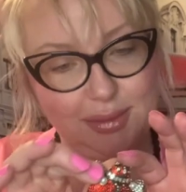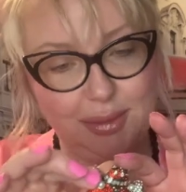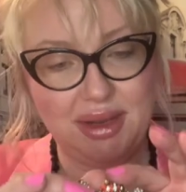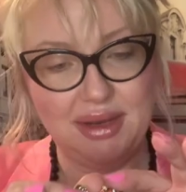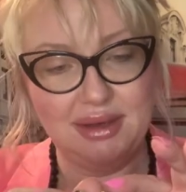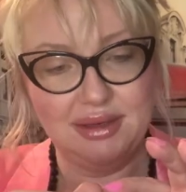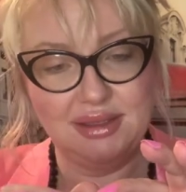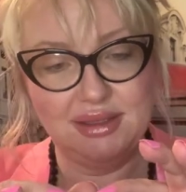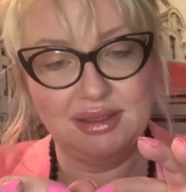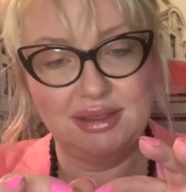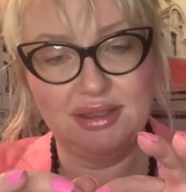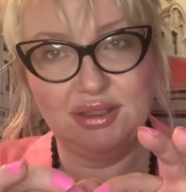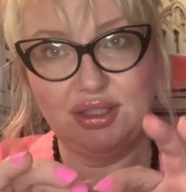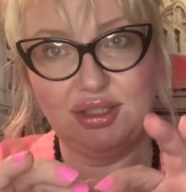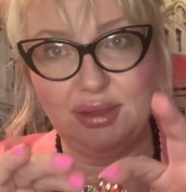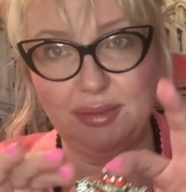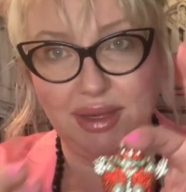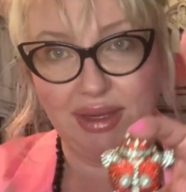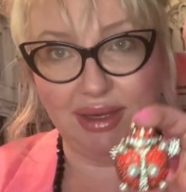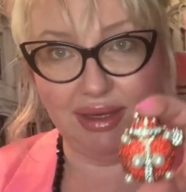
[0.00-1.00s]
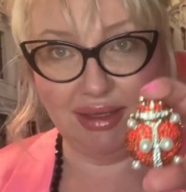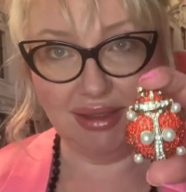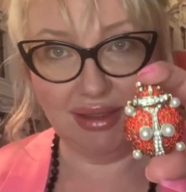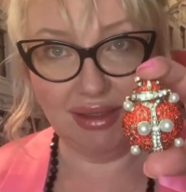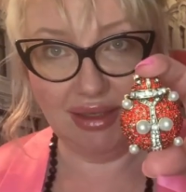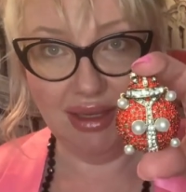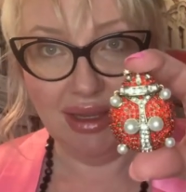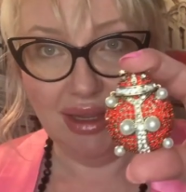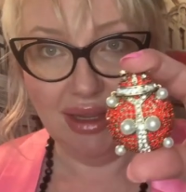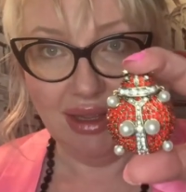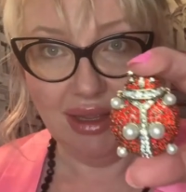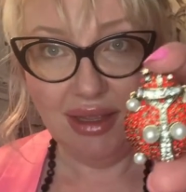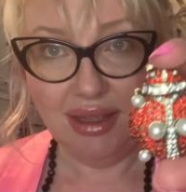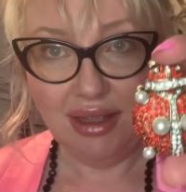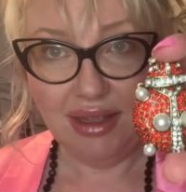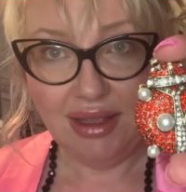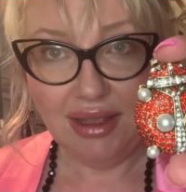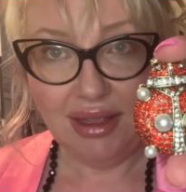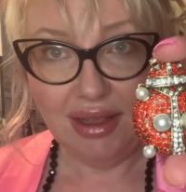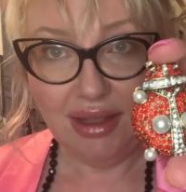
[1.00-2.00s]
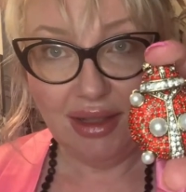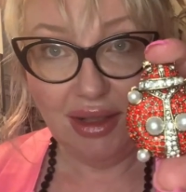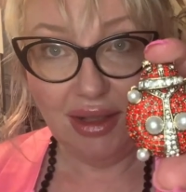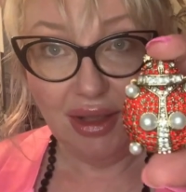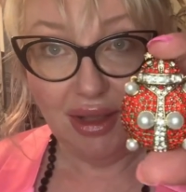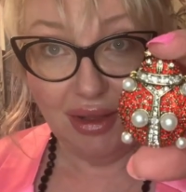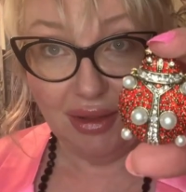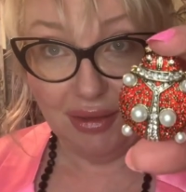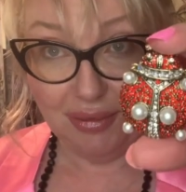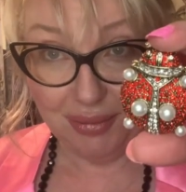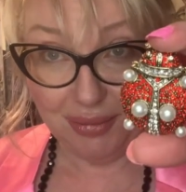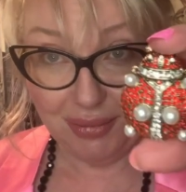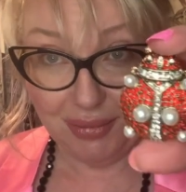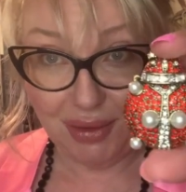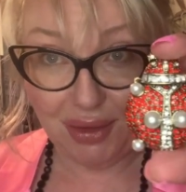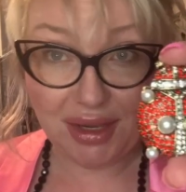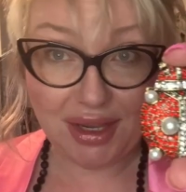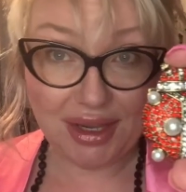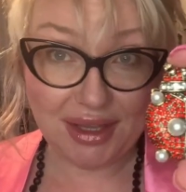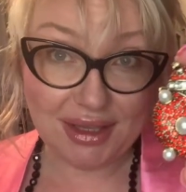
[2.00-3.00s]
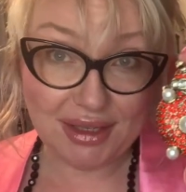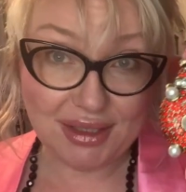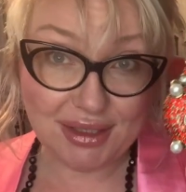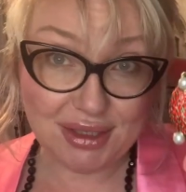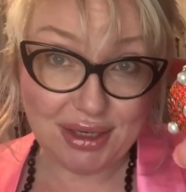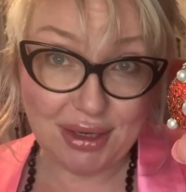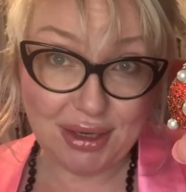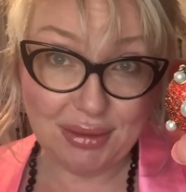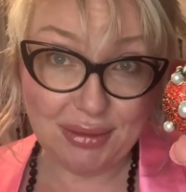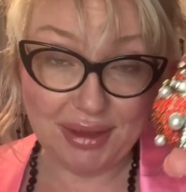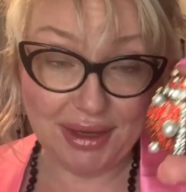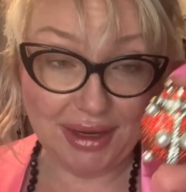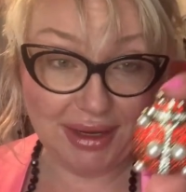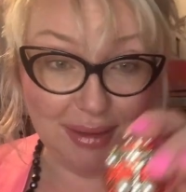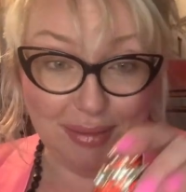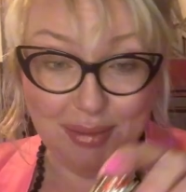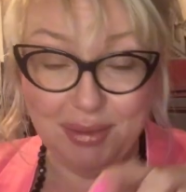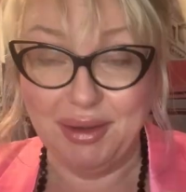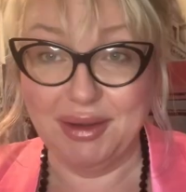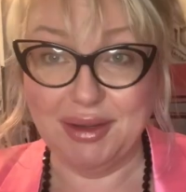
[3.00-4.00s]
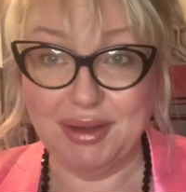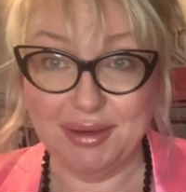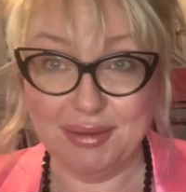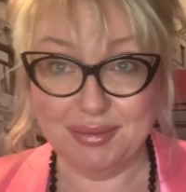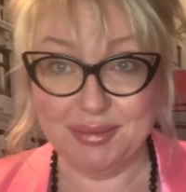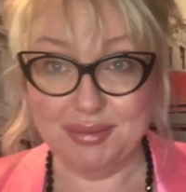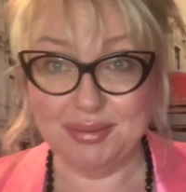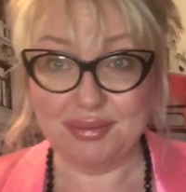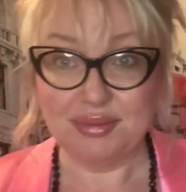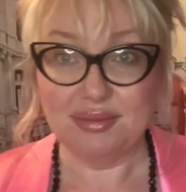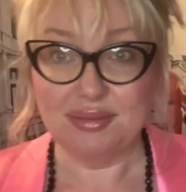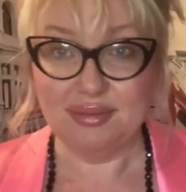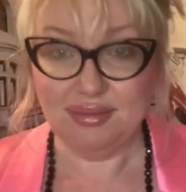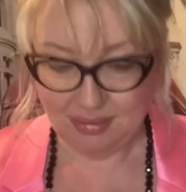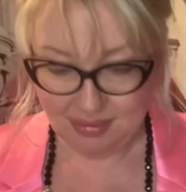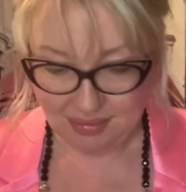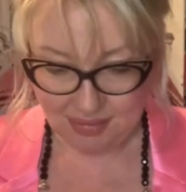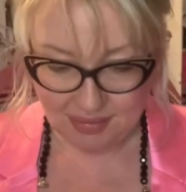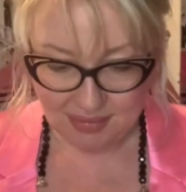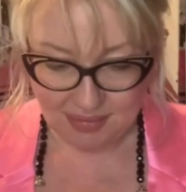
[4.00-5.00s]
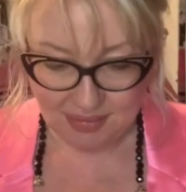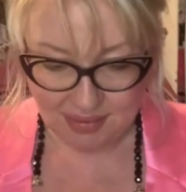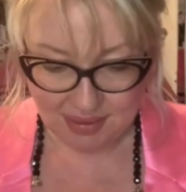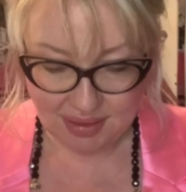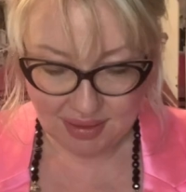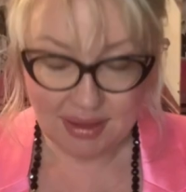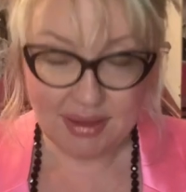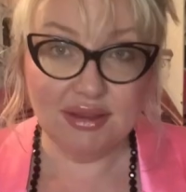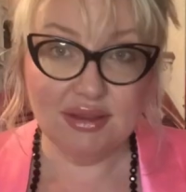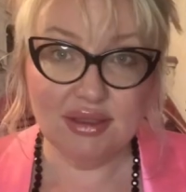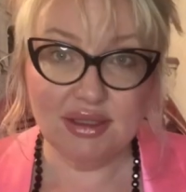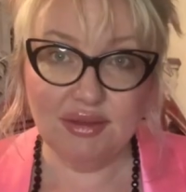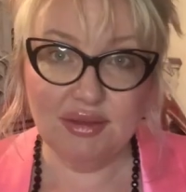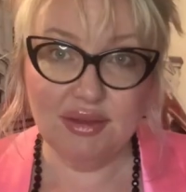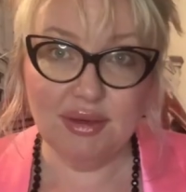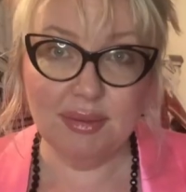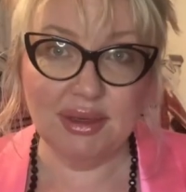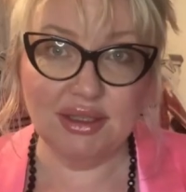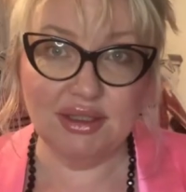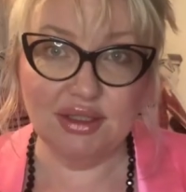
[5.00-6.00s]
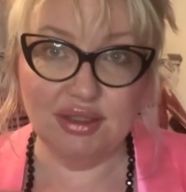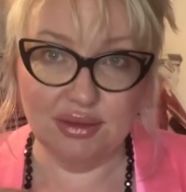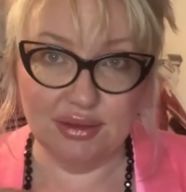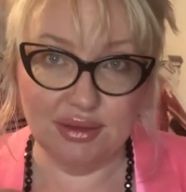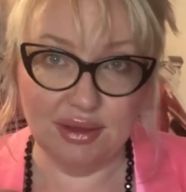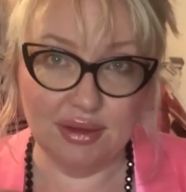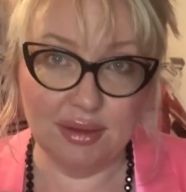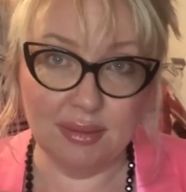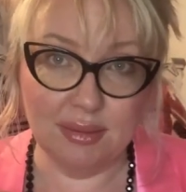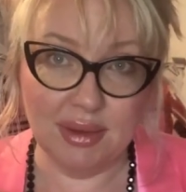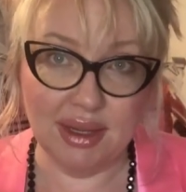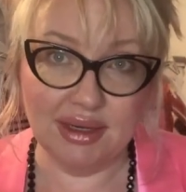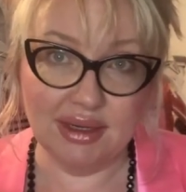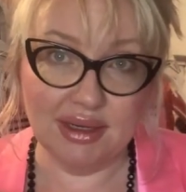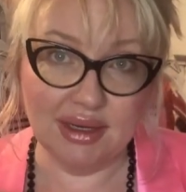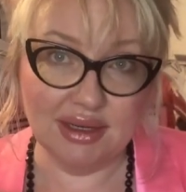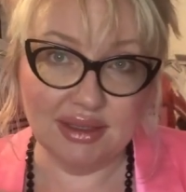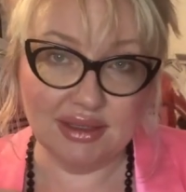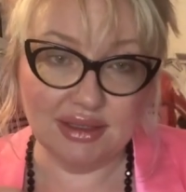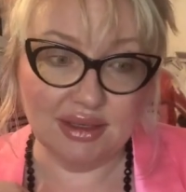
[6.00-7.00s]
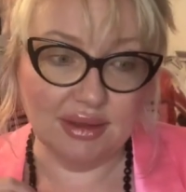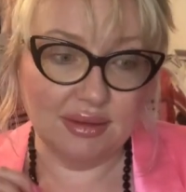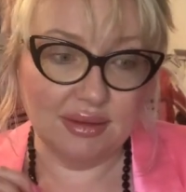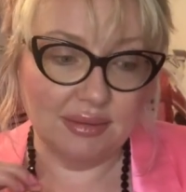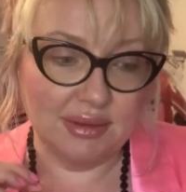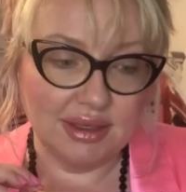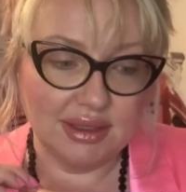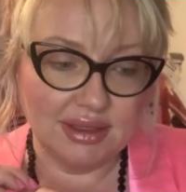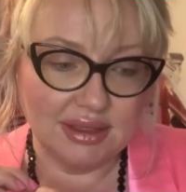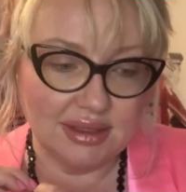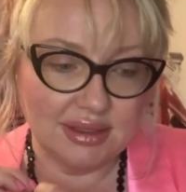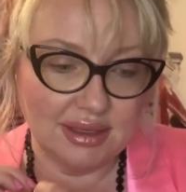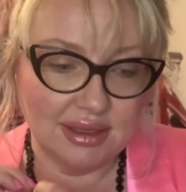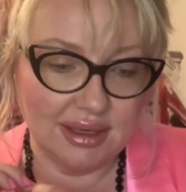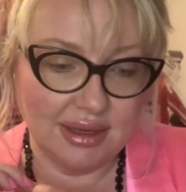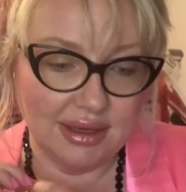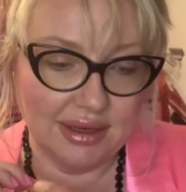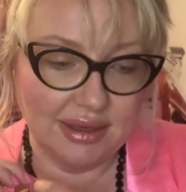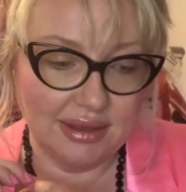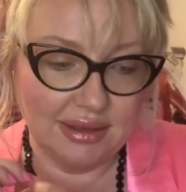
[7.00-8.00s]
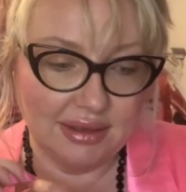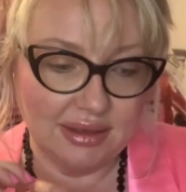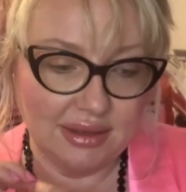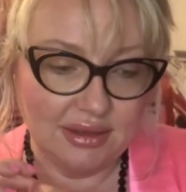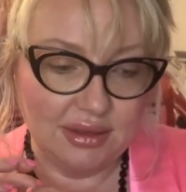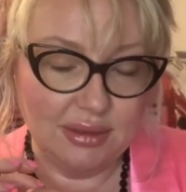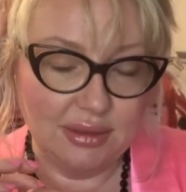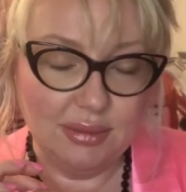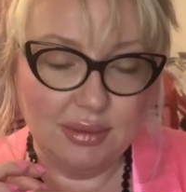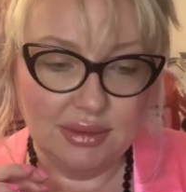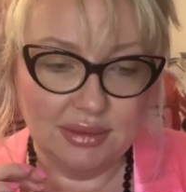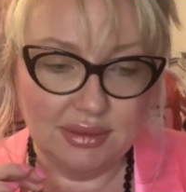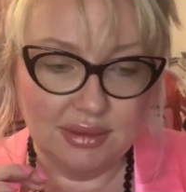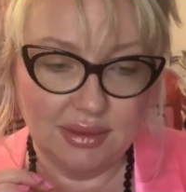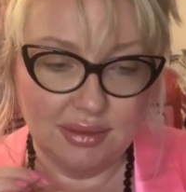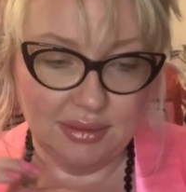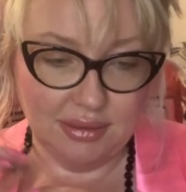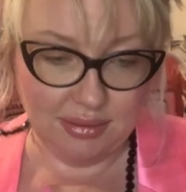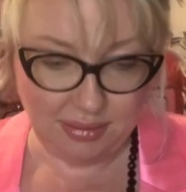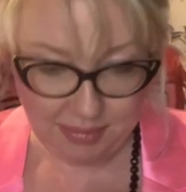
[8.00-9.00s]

pendants that she makes look at this cute ladybug. Now you just have to make sure that the magnet is on the right side and you will know